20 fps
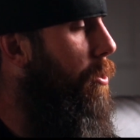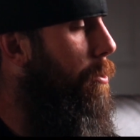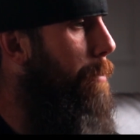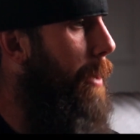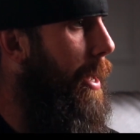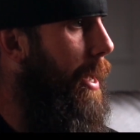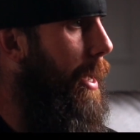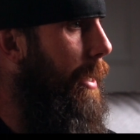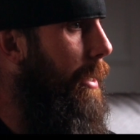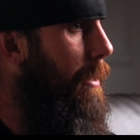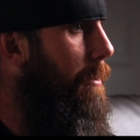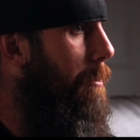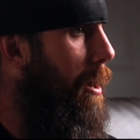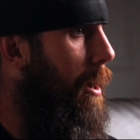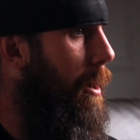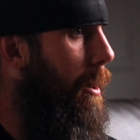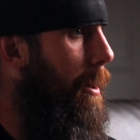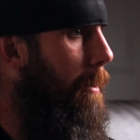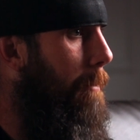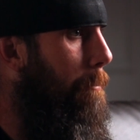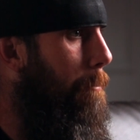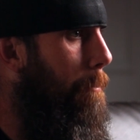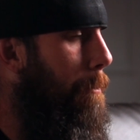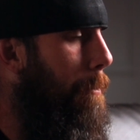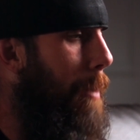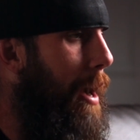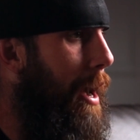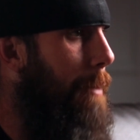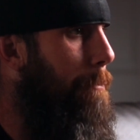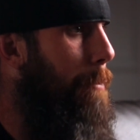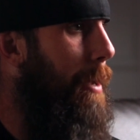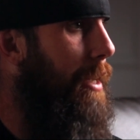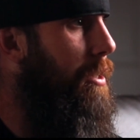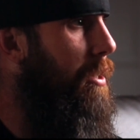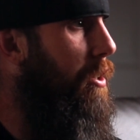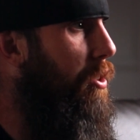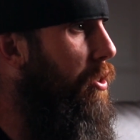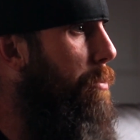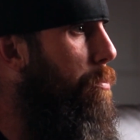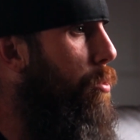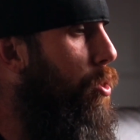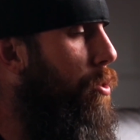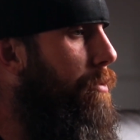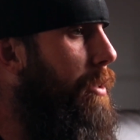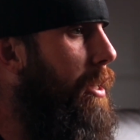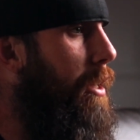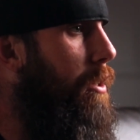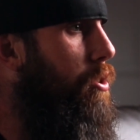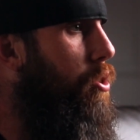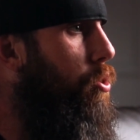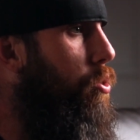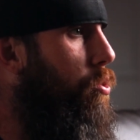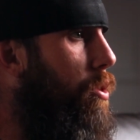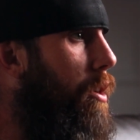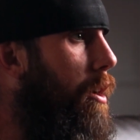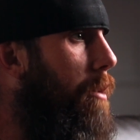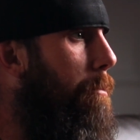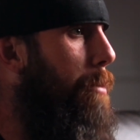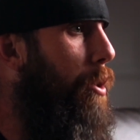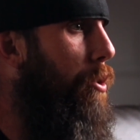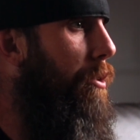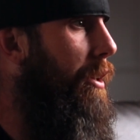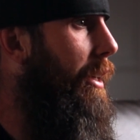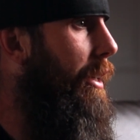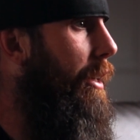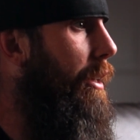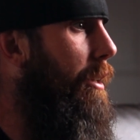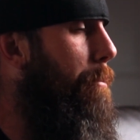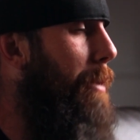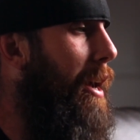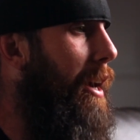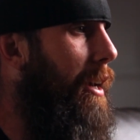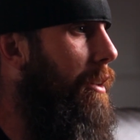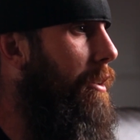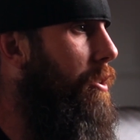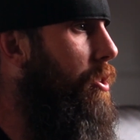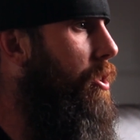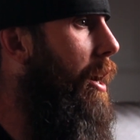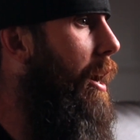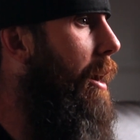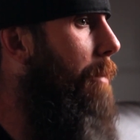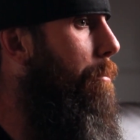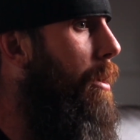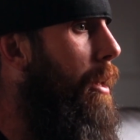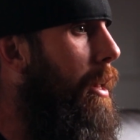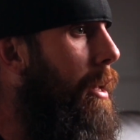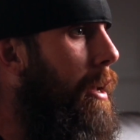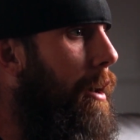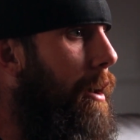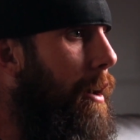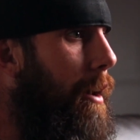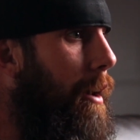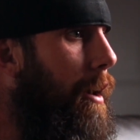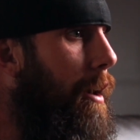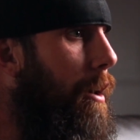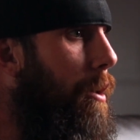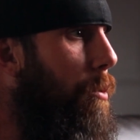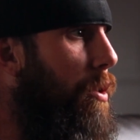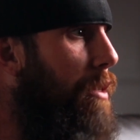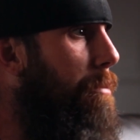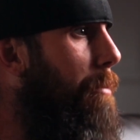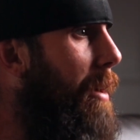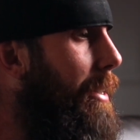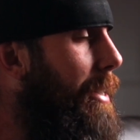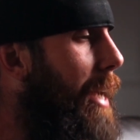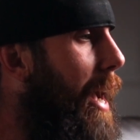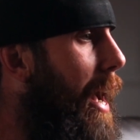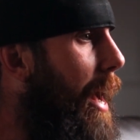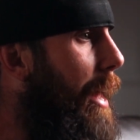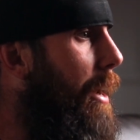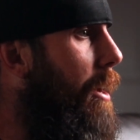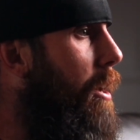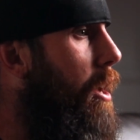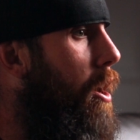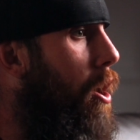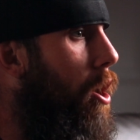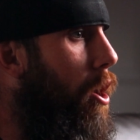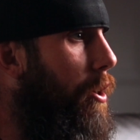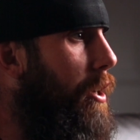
its little bay. I basically moved into a building in the back of the shop with my dad.